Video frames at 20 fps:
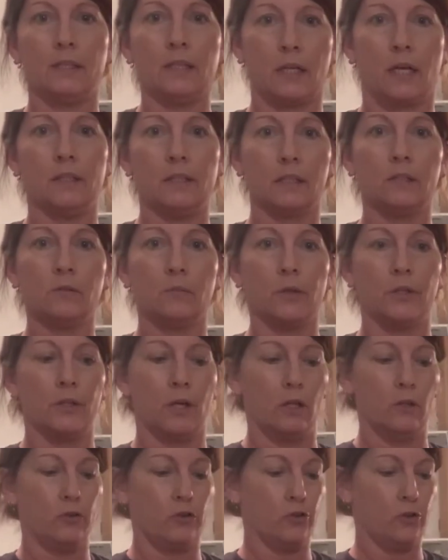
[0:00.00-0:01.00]
I got this from the
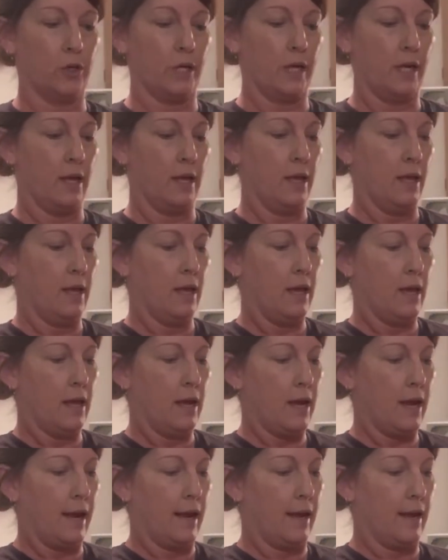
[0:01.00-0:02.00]
Dollar Tree,
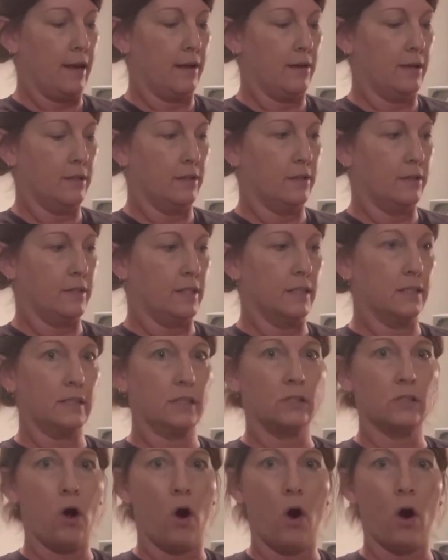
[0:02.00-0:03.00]
and this
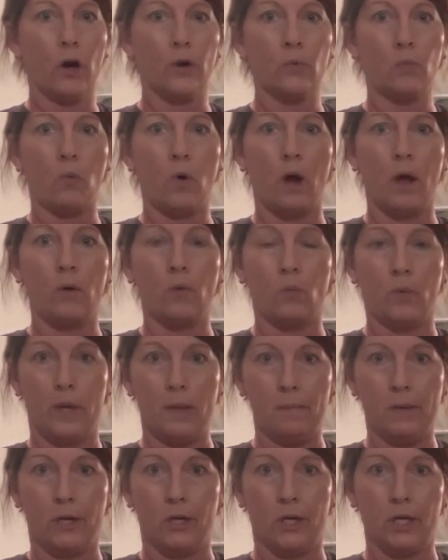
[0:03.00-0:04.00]
is hard white
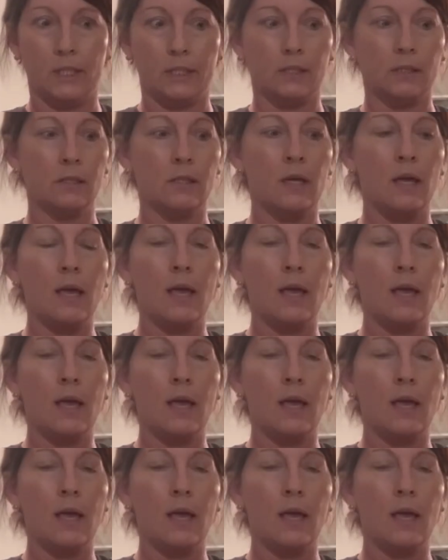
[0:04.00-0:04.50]
wheat berries.